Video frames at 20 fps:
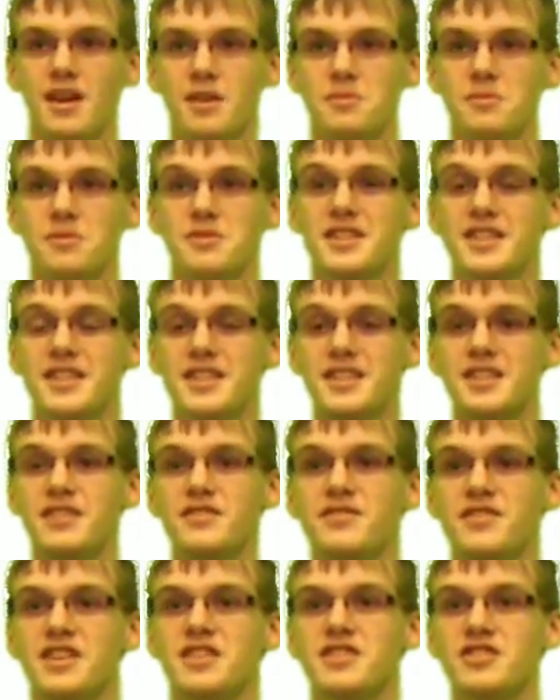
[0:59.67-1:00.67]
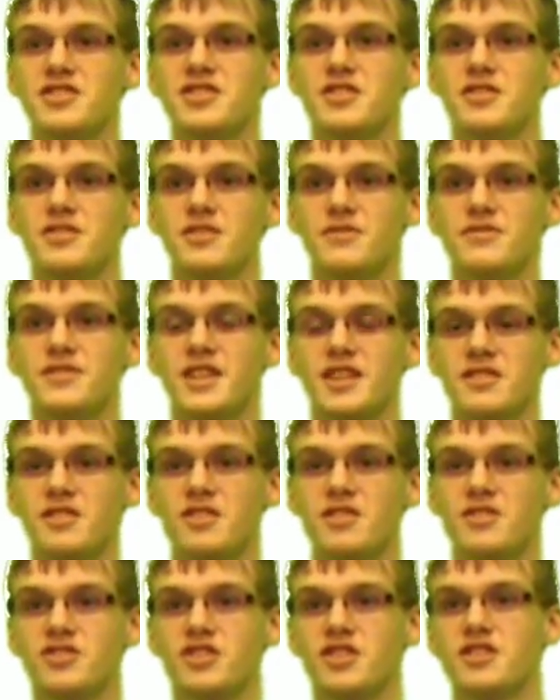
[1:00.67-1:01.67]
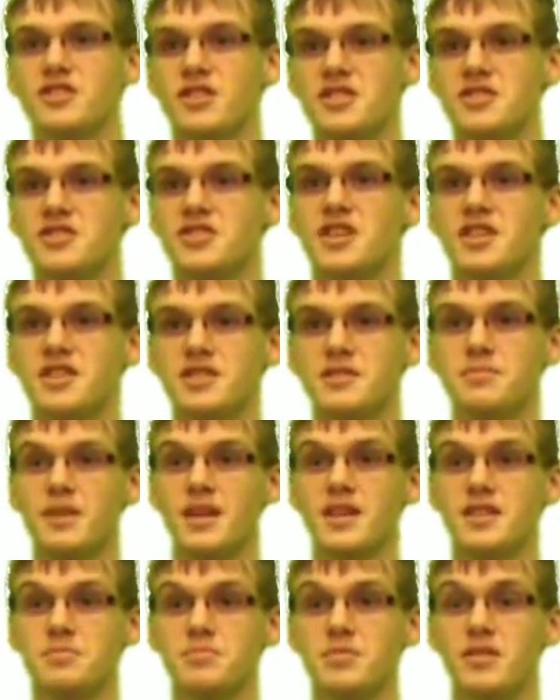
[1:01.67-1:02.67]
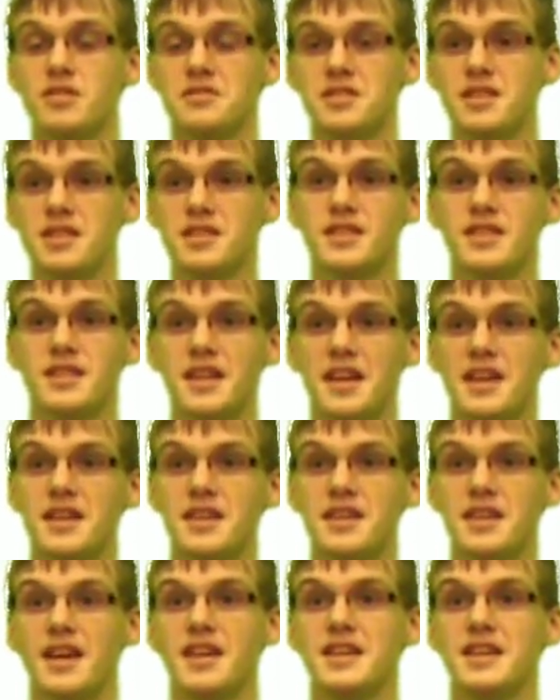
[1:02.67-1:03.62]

We're taking advantage of technologies such as blast processing and